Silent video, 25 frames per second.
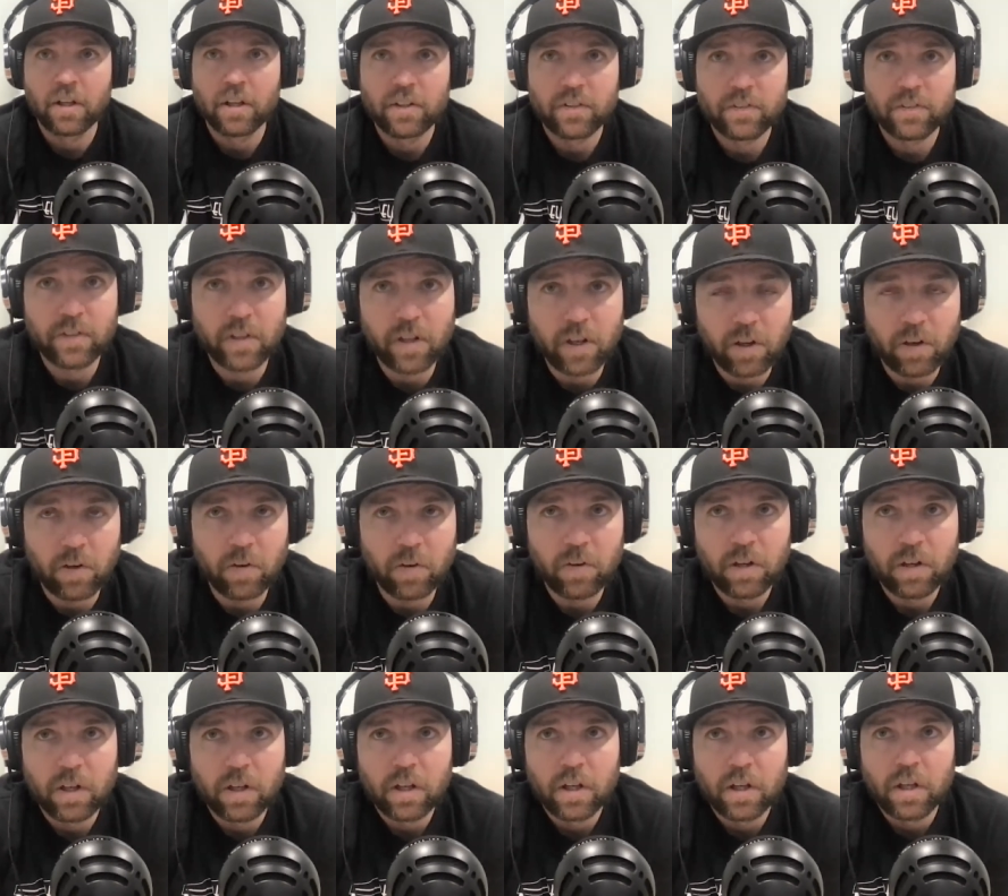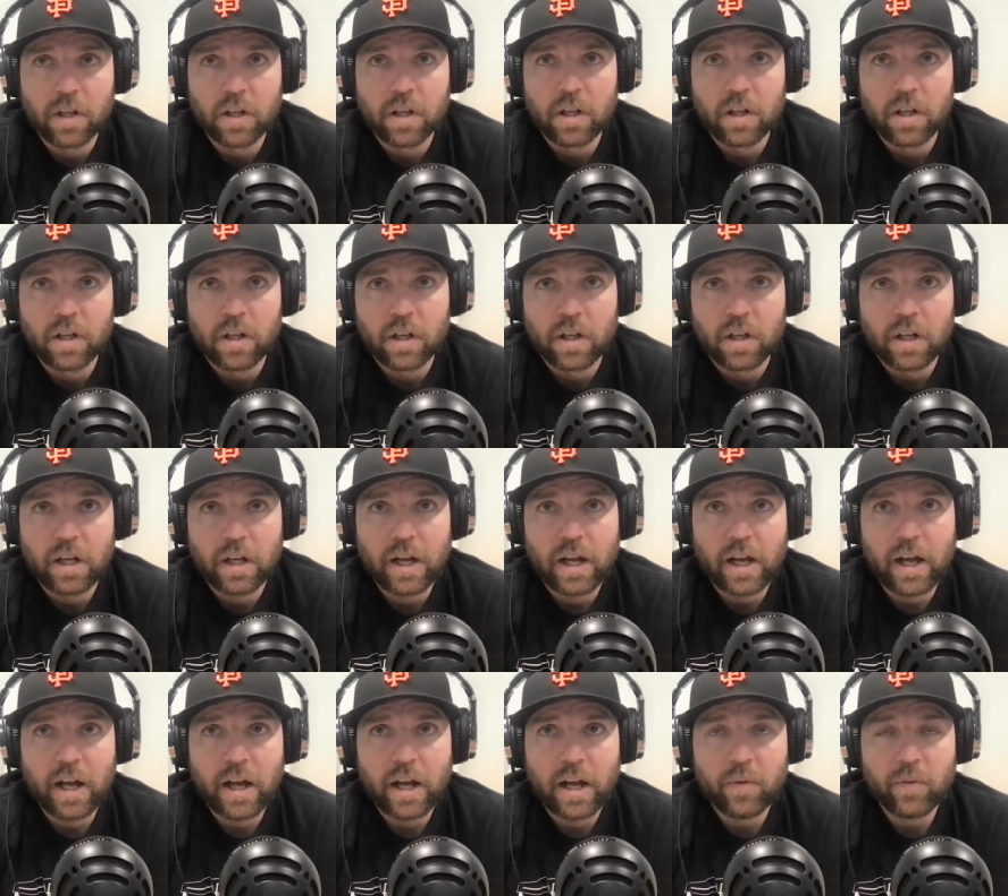So
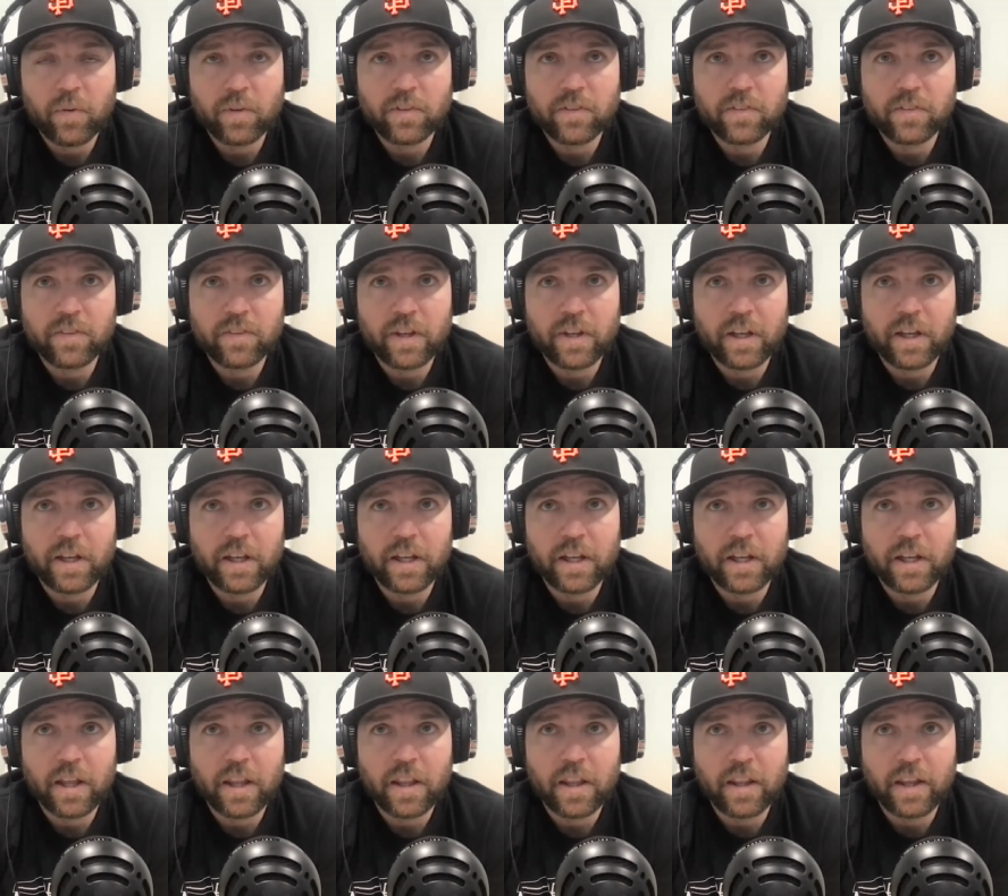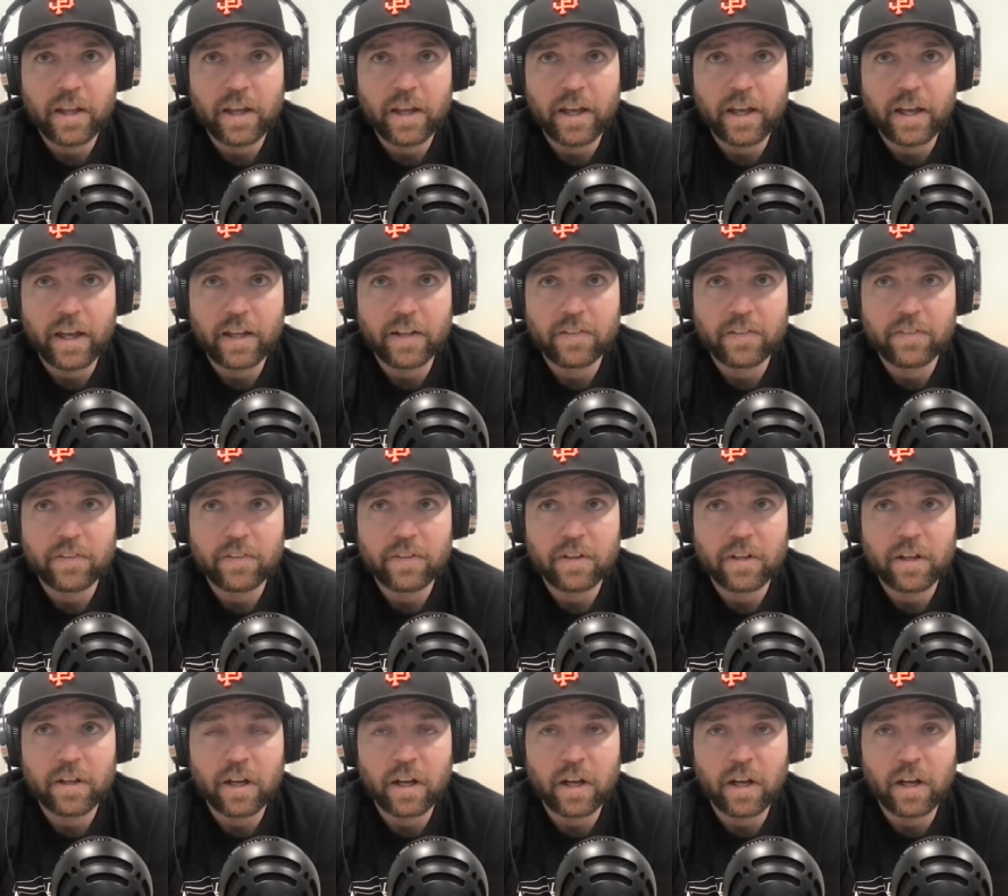I would say that
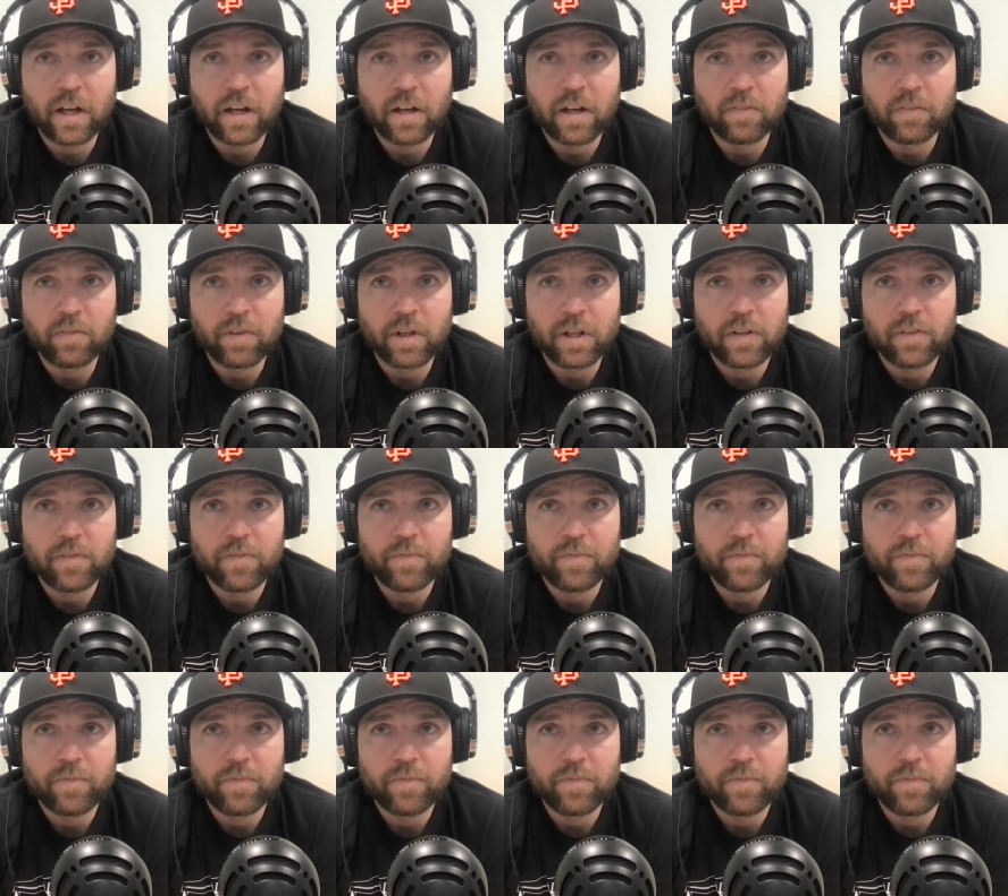um,